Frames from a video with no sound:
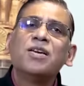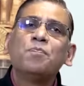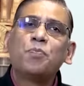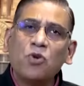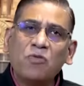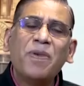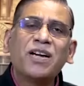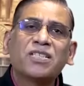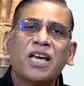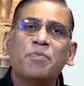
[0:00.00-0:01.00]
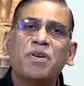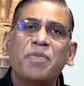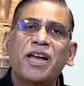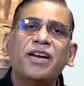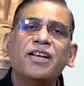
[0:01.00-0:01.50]
improvements can be
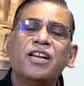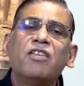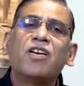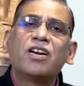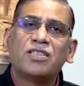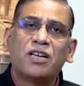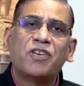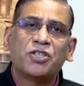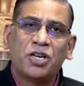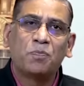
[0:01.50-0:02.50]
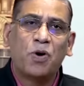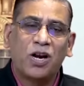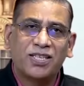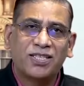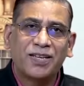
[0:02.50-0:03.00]
made in our reservation
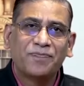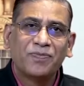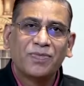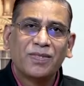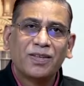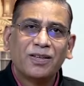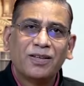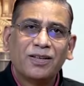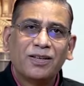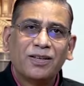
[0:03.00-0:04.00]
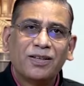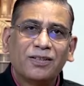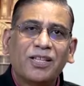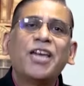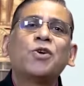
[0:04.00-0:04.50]
policy.
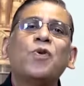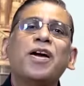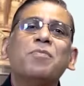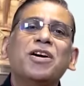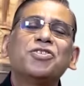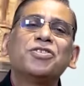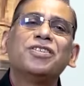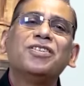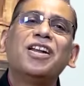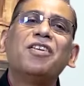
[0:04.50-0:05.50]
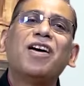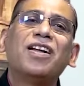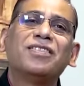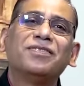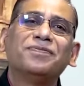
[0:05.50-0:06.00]
Thank you very much. Dhanyavad.